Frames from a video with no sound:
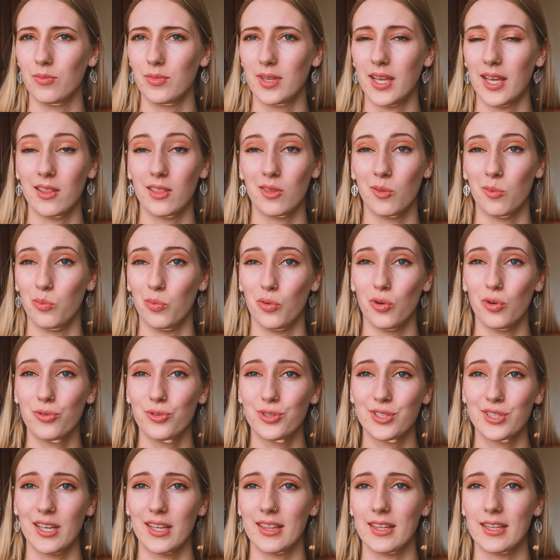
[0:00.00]
get the
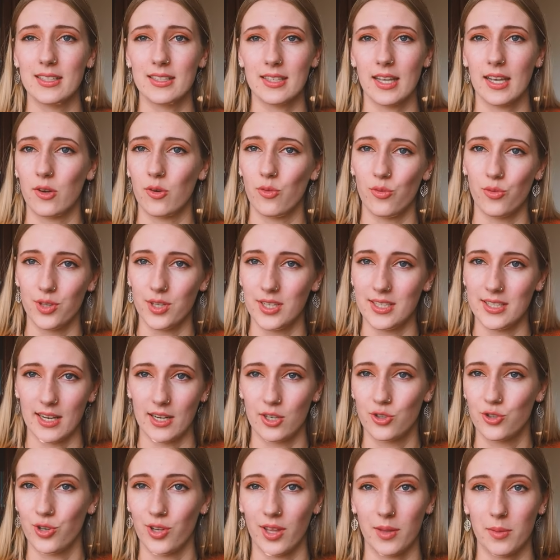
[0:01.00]
books, and there's like all these
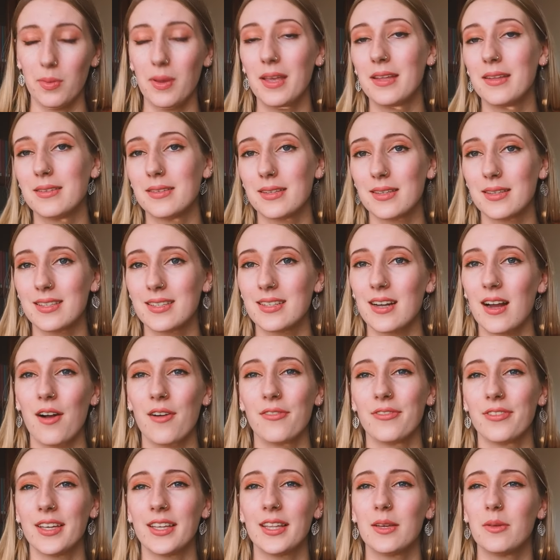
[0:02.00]
extra like pins and
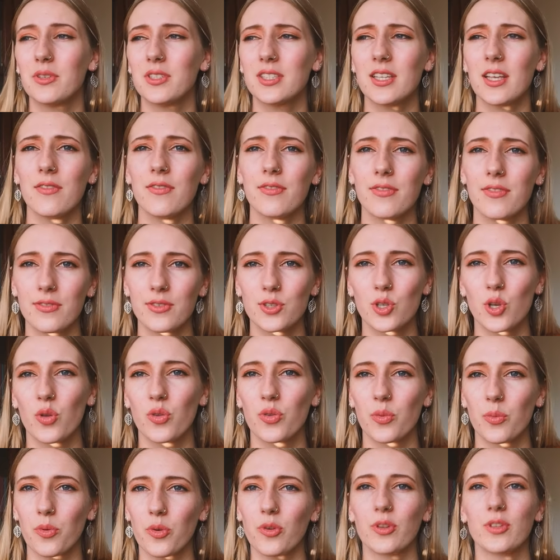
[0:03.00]
stuff, and then once they've
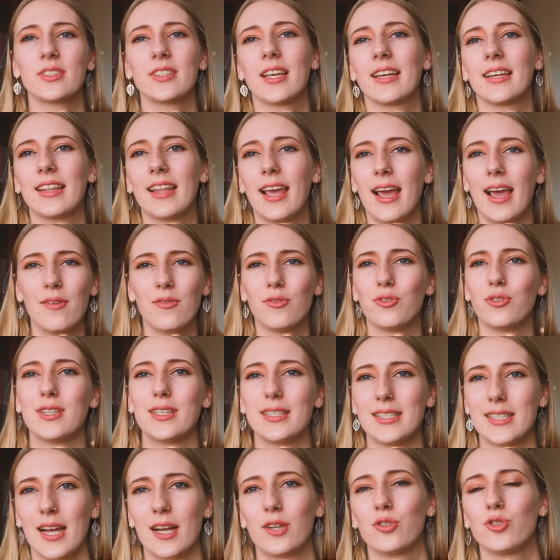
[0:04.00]
sold the books, like they have all
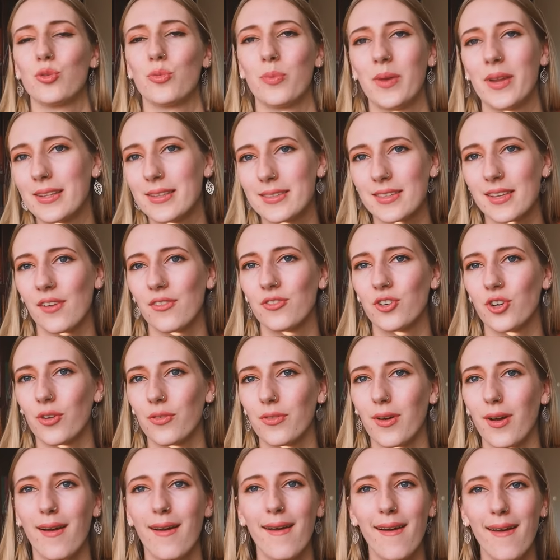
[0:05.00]
these extra pins left
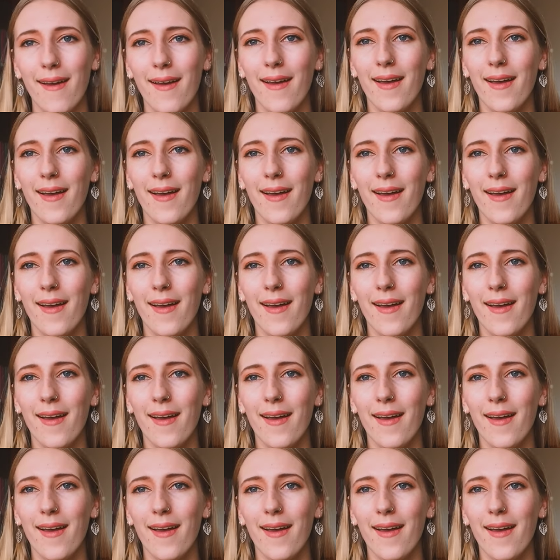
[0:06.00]
over.